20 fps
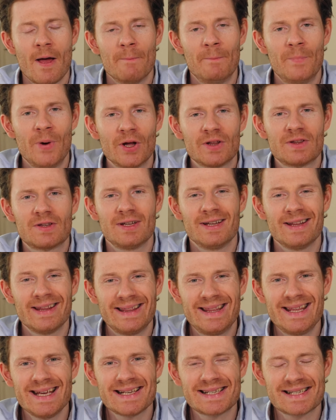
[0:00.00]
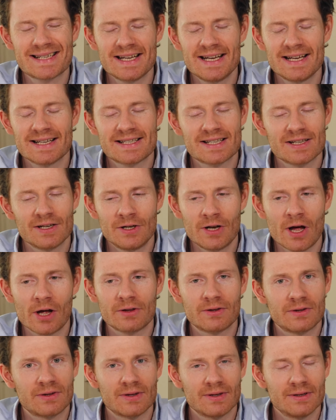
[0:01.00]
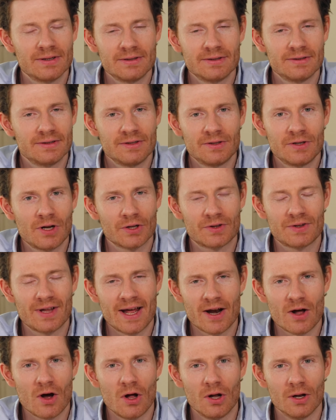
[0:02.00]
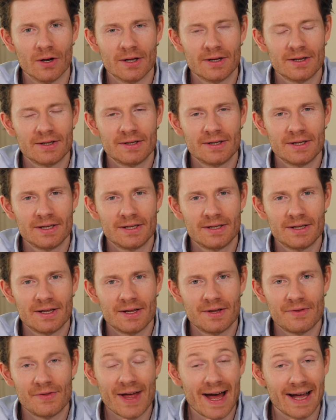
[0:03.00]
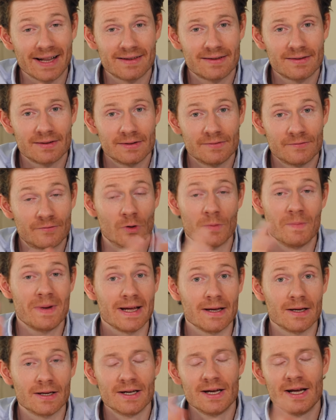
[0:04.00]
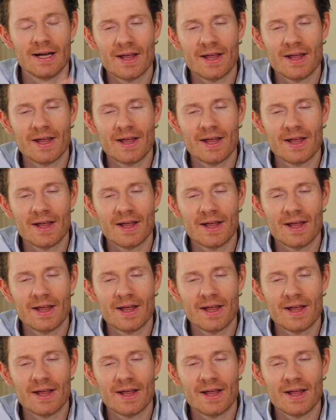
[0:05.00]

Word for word: But this is not, not at all that for me.